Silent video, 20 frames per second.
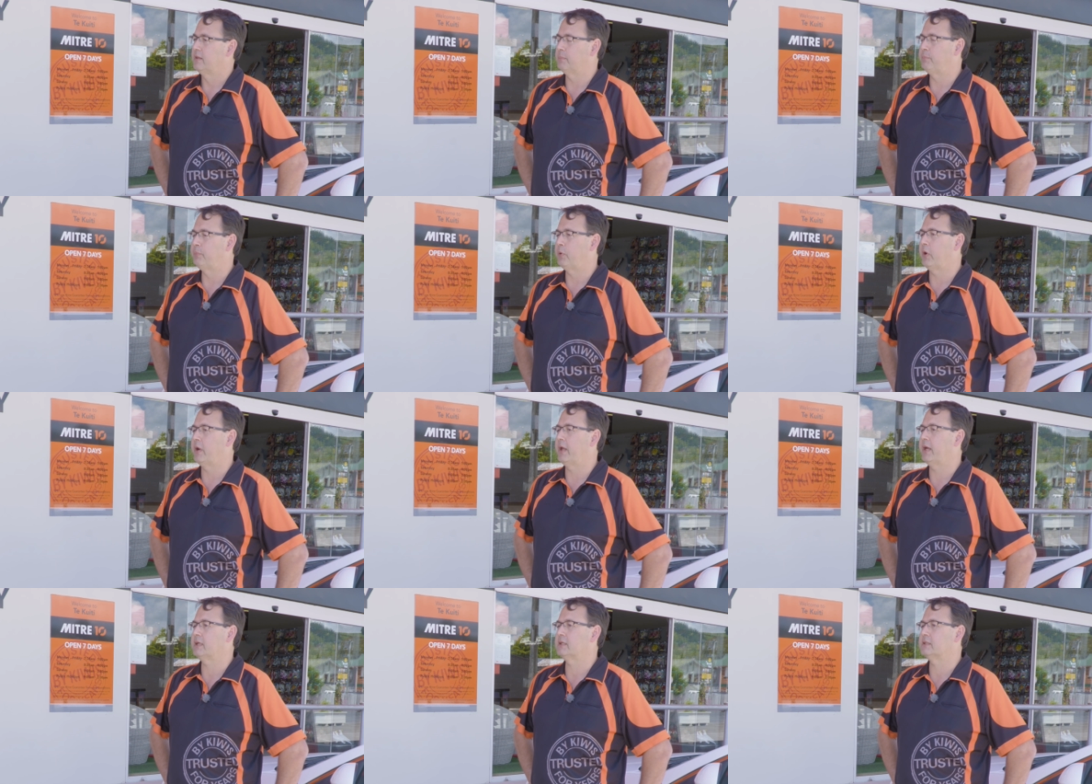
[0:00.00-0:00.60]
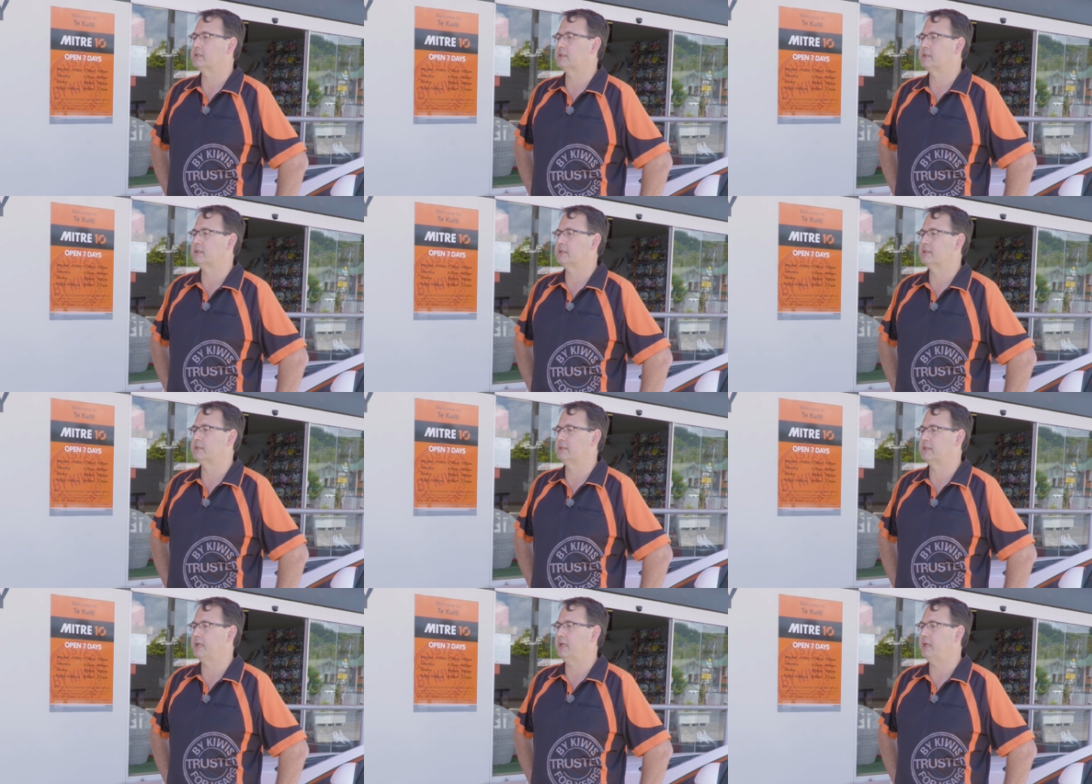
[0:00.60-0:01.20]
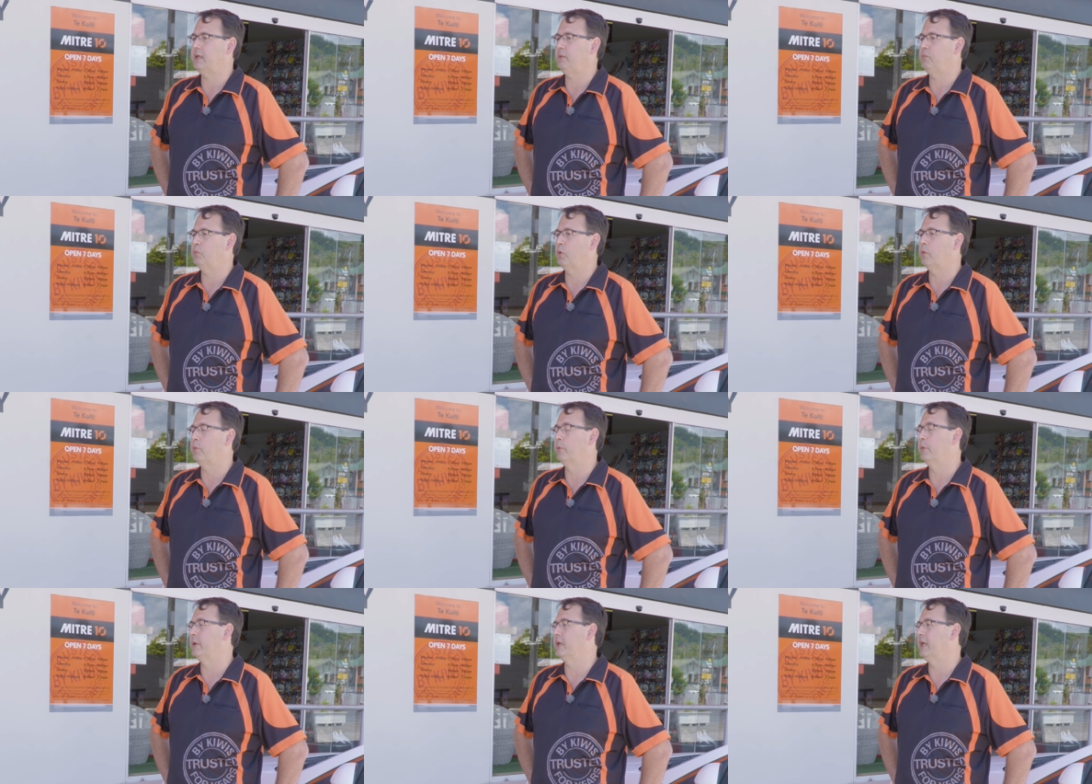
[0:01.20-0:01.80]
the products, see
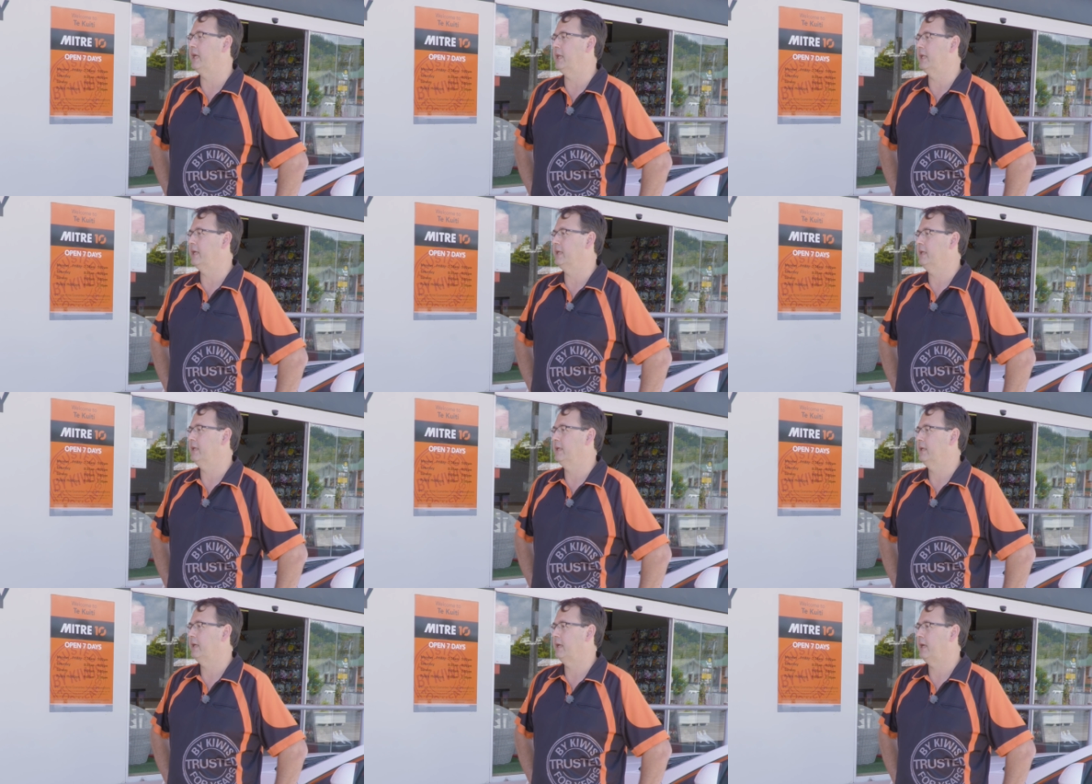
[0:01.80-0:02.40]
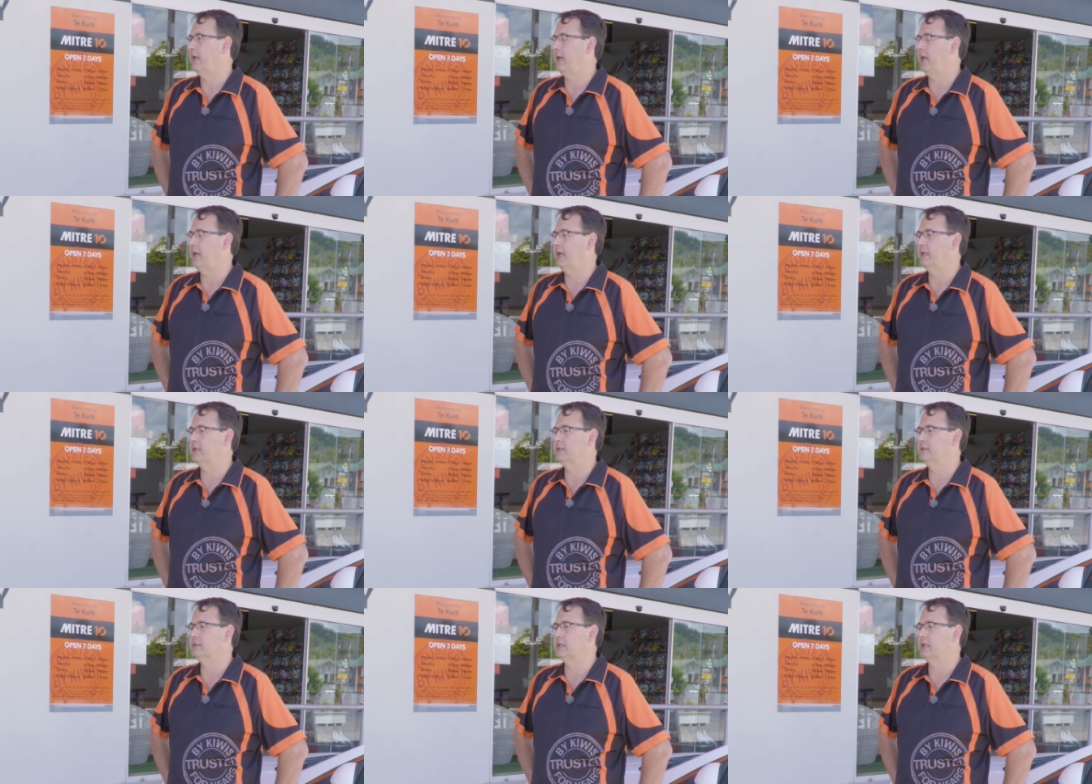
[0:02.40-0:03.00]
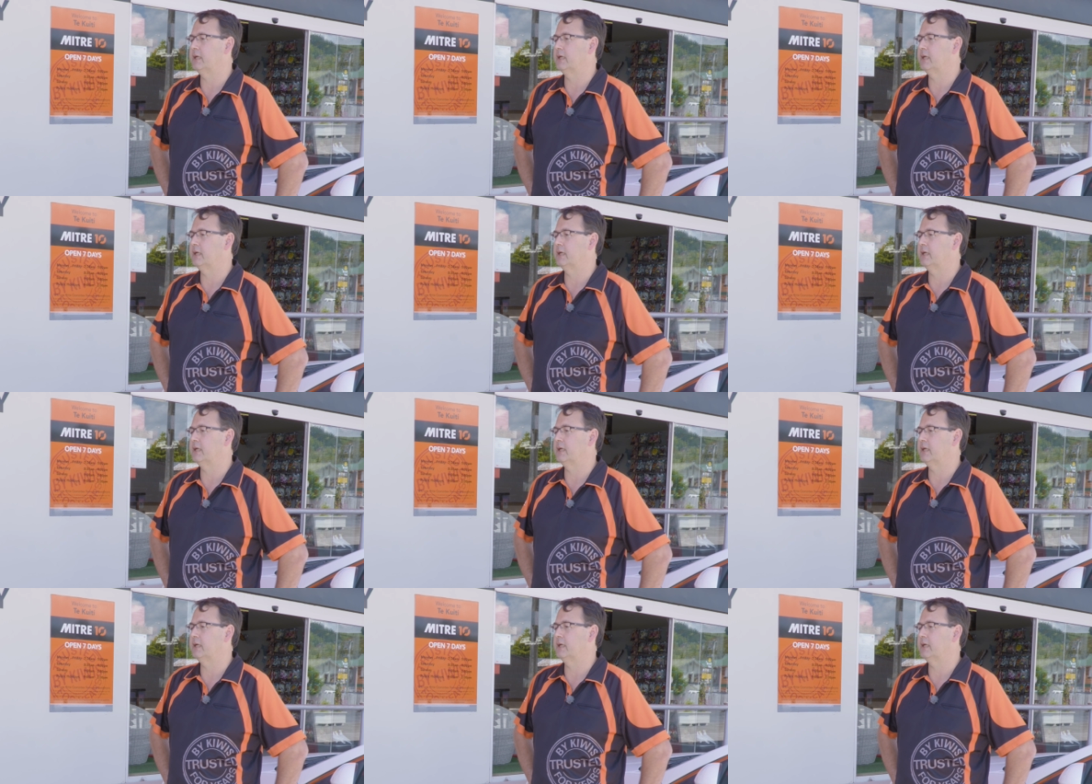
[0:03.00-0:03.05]
what we were getting, and